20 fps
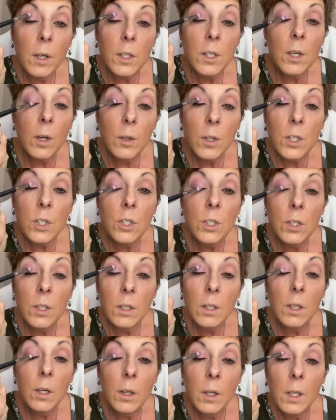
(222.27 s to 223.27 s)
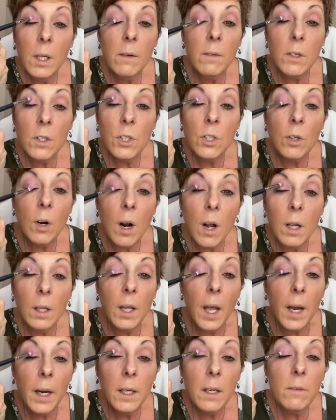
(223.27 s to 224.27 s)
So just, you can even draw a
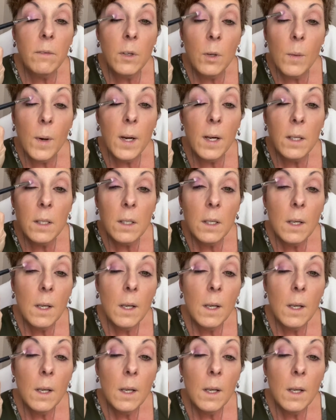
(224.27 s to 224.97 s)
line if you want,